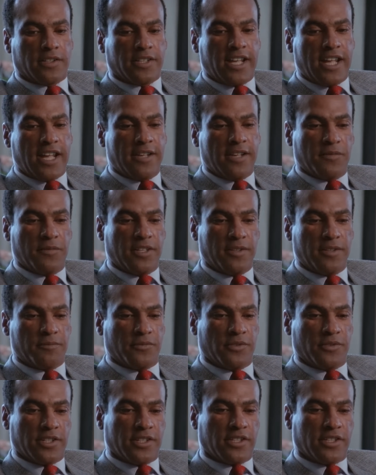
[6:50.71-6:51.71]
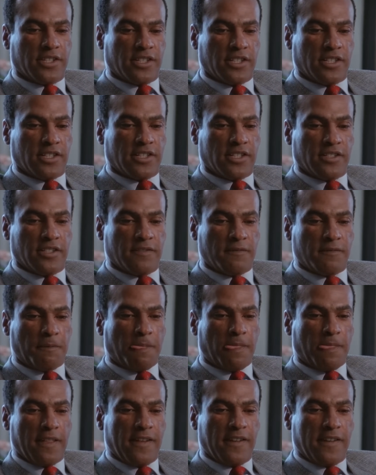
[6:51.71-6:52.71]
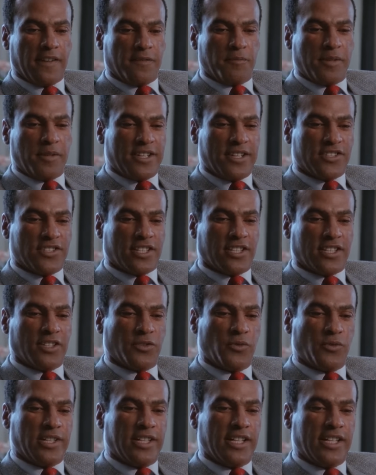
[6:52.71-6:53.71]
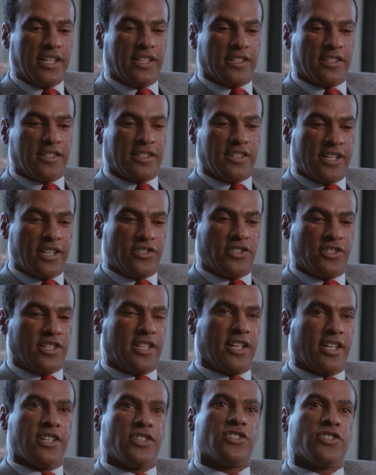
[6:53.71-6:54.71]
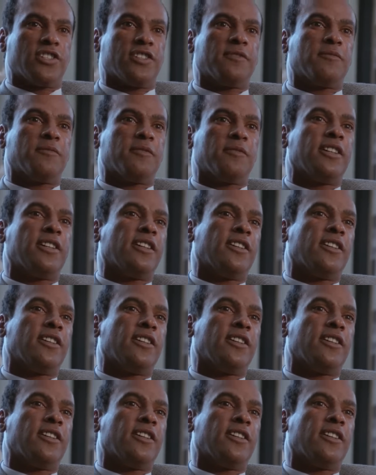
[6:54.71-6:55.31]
came up with basically we needed education,